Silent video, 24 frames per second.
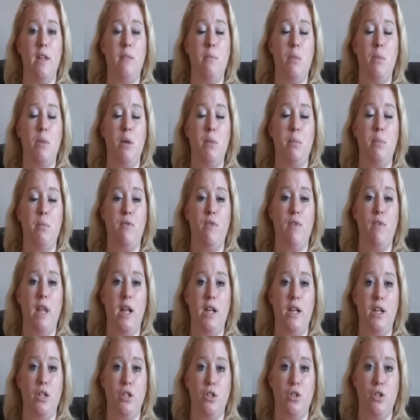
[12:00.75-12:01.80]
it might be in
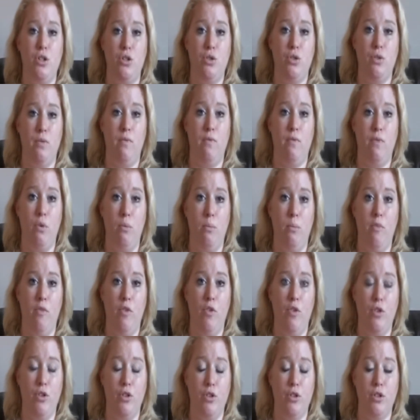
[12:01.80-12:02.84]
relation to some form of
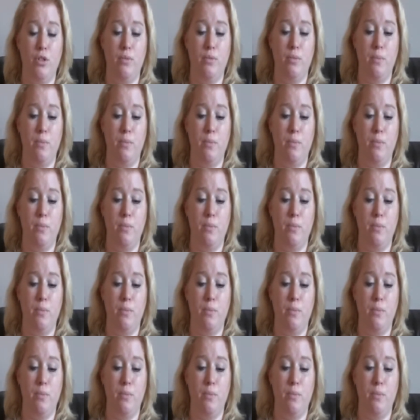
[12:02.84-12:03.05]
hunt.